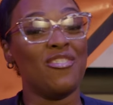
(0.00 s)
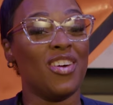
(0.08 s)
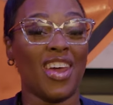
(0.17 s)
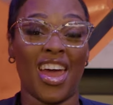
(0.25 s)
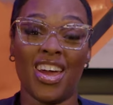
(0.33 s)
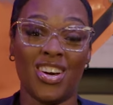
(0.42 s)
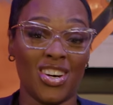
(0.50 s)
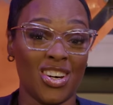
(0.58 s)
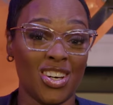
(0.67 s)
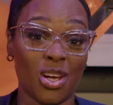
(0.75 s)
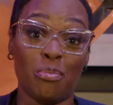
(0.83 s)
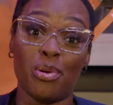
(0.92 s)
if it ain't
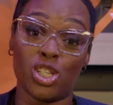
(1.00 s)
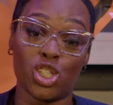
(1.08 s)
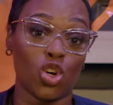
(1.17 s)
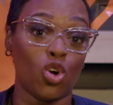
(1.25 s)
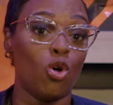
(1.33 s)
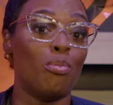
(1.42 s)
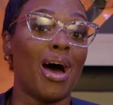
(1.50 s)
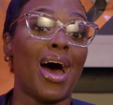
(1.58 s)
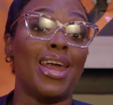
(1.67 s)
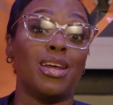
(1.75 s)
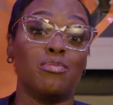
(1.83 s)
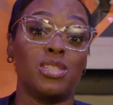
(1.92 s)
good, a bitch will go
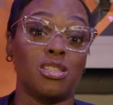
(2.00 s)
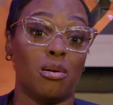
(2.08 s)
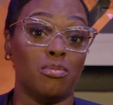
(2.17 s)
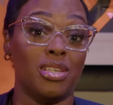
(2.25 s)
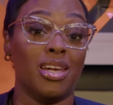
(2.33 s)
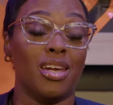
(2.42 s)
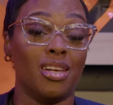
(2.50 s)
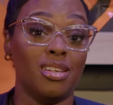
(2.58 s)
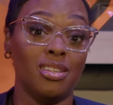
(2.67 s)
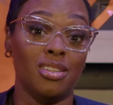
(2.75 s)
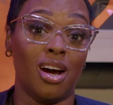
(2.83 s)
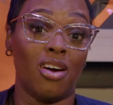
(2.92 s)
buy them some dick,
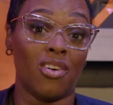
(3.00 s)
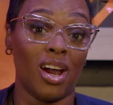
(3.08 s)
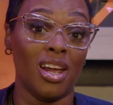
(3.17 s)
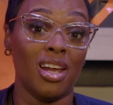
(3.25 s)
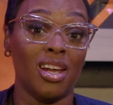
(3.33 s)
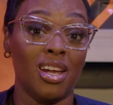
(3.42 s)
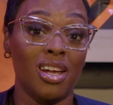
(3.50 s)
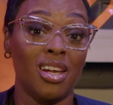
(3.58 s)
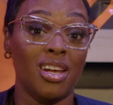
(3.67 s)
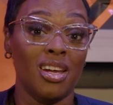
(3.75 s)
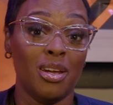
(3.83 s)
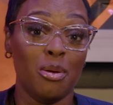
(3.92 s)
all right?
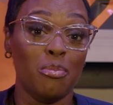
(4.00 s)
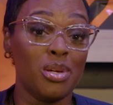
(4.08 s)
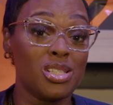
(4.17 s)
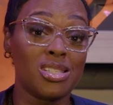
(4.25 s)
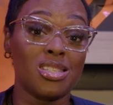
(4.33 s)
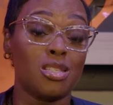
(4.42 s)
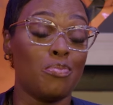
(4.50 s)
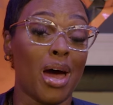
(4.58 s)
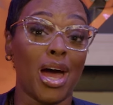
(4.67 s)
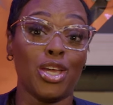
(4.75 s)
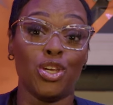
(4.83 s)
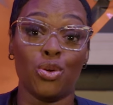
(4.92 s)
Bitches is
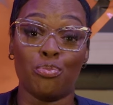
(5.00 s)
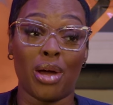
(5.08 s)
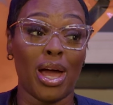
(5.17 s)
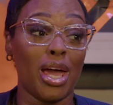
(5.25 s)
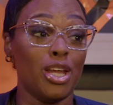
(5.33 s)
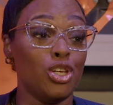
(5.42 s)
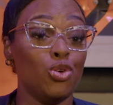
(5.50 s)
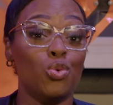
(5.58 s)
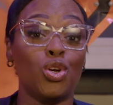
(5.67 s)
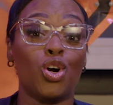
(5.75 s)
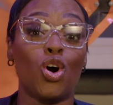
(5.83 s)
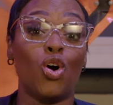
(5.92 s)
buying
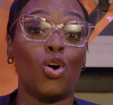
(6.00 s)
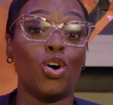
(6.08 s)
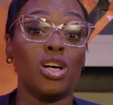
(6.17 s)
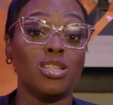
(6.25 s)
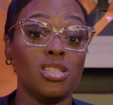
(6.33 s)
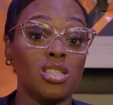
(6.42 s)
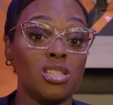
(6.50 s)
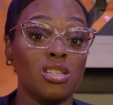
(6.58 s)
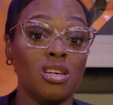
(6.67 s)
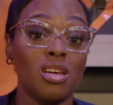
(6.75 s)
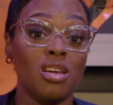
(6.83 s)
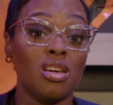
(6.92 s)
unicorns.
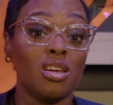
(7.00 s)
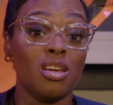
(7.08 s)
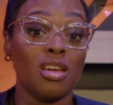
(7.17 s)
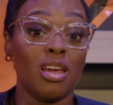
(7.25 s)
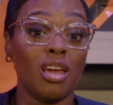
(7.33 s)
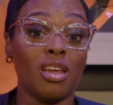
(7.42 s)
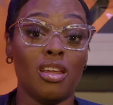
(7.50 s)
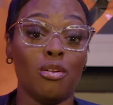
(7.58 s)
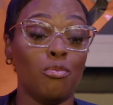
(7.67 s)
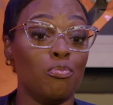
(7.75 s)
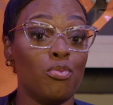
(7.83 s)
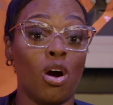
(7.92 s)
If
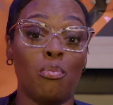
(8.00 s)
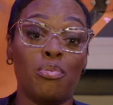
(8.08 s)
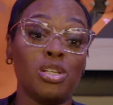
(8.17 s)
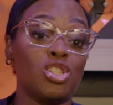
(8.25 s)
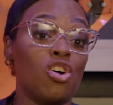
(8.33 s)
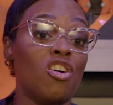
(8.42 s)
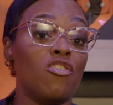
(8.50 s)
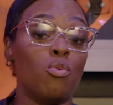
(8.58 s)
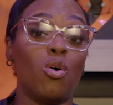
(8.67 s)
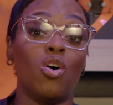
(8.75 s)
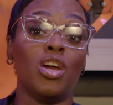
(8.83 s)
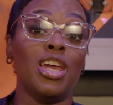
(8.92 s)
a bitch don't ever
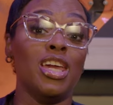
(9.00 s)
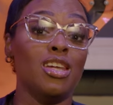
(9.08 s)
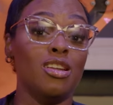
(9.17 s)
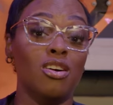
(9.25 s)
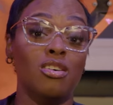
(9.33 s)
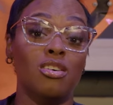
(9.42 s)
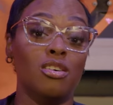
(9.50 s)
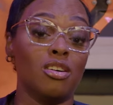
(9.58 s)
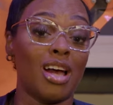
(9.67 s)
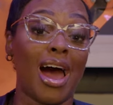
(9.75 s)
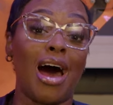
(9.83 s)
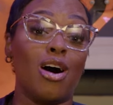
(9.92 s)
want to eat
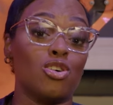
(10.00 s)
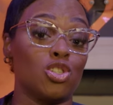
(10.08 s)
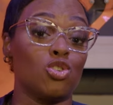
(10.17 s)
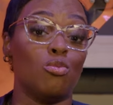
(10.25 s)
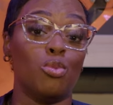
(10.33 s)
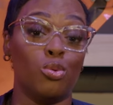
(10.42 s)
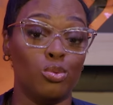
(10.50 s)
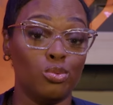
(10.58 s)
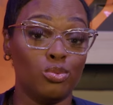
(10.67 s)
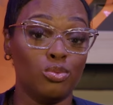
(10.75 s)
cows no more.